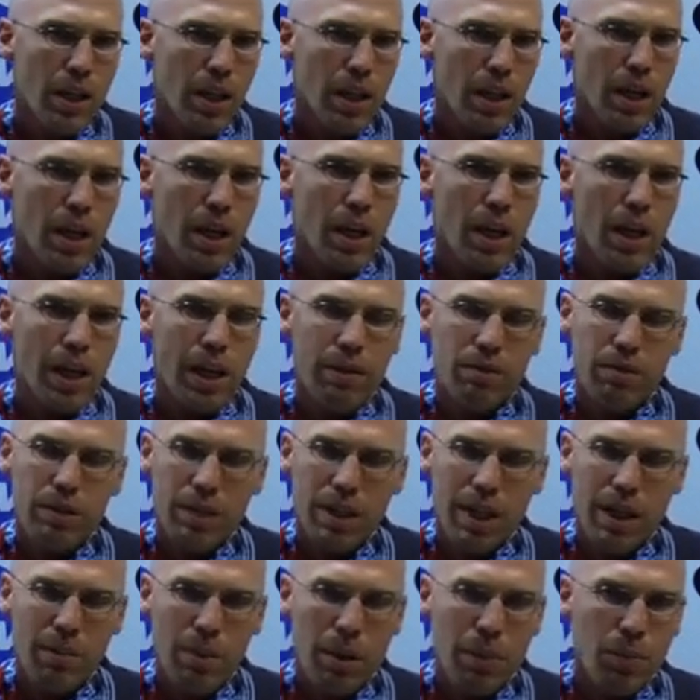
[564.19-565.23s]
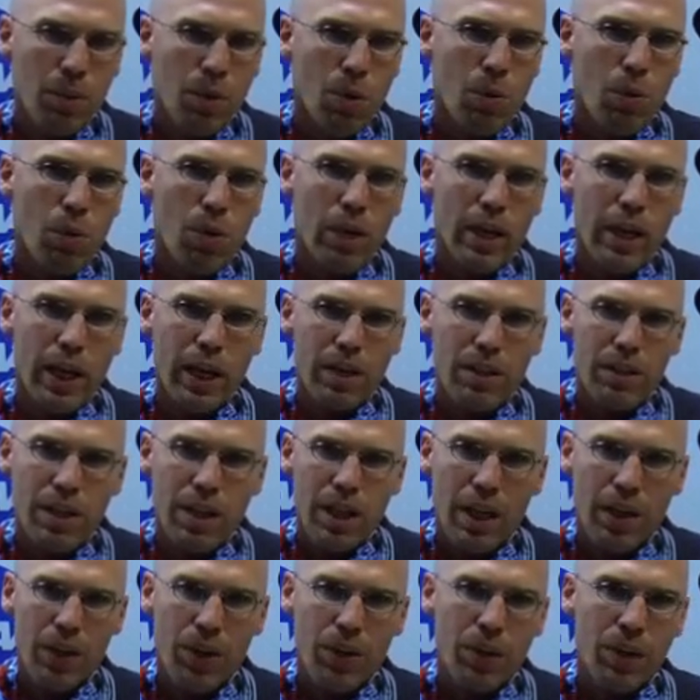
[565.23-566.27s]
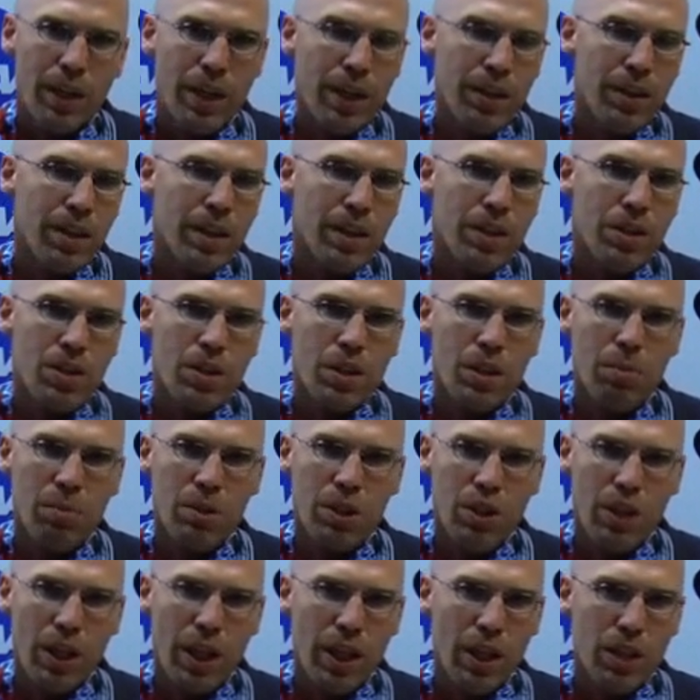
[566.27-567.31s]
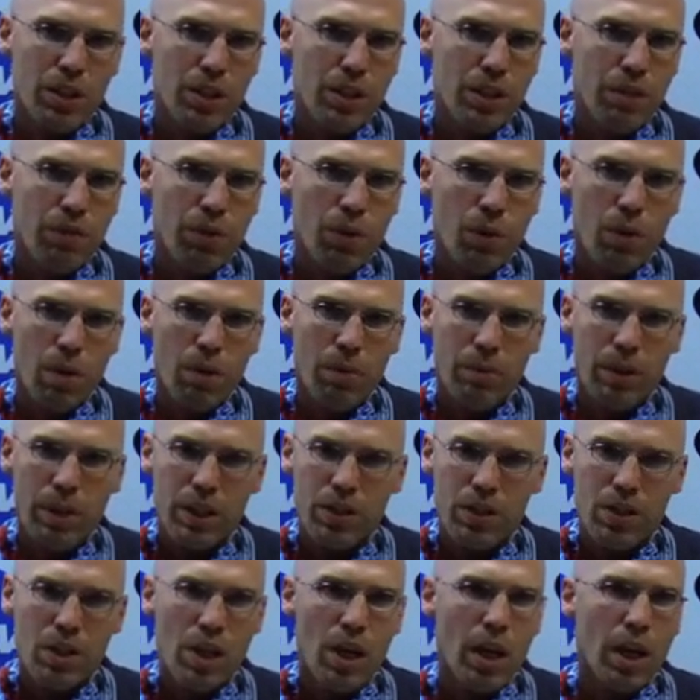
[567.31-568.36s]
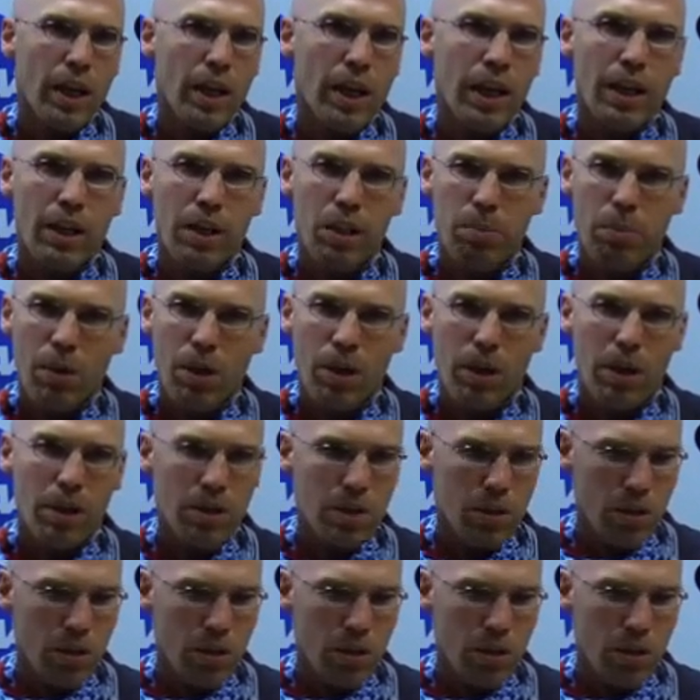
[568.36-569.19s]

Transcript: Every time I put a workout together that I think is going to be challenging for them, they just knock it out of the park.